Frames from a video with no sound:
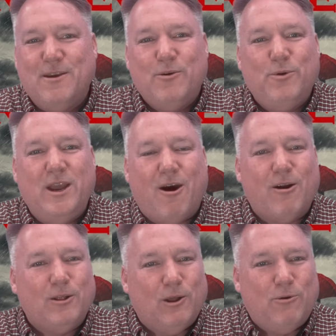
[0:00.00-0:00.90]
We are
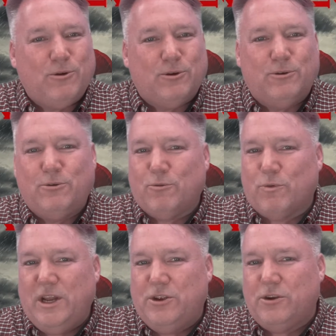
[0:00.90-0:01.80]
local,
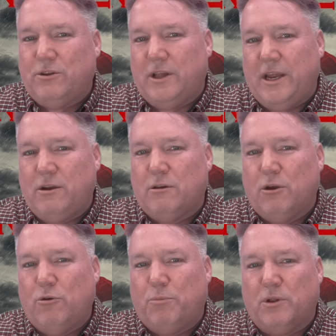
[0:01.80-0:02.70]
regional, and
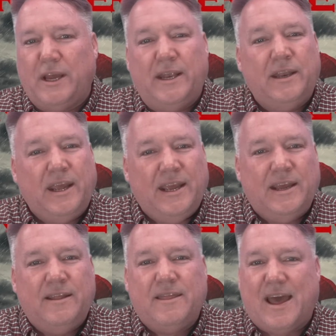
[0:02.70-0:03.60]
global, and
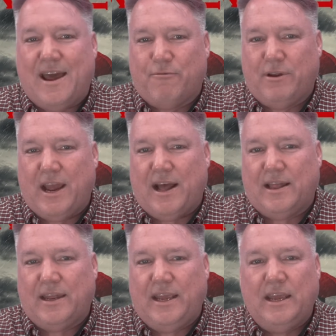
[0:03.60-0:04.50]
in that
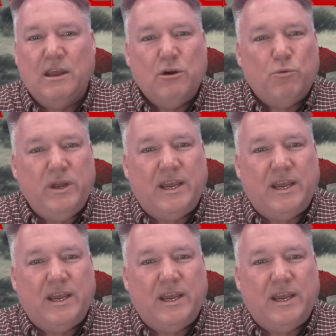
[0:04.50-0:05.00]
reality, we